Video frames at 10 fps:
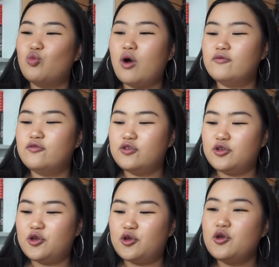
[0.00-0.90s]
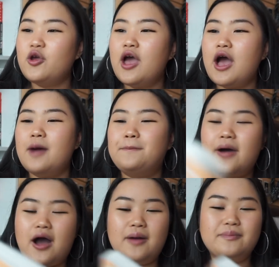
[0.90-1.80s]
one for you.
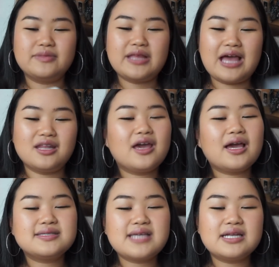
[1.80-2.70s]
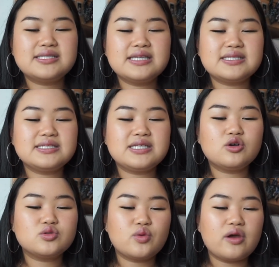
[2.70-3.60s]
But yeah, like I said, since it
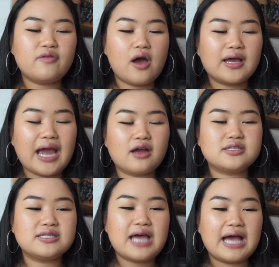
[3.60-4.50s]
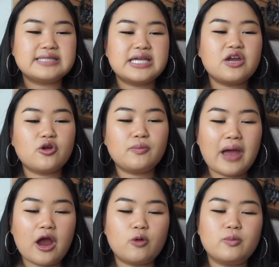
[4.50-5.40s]
deals with a character that has hearing
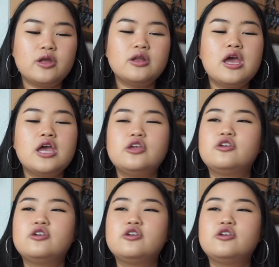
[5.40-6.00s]
impairment, you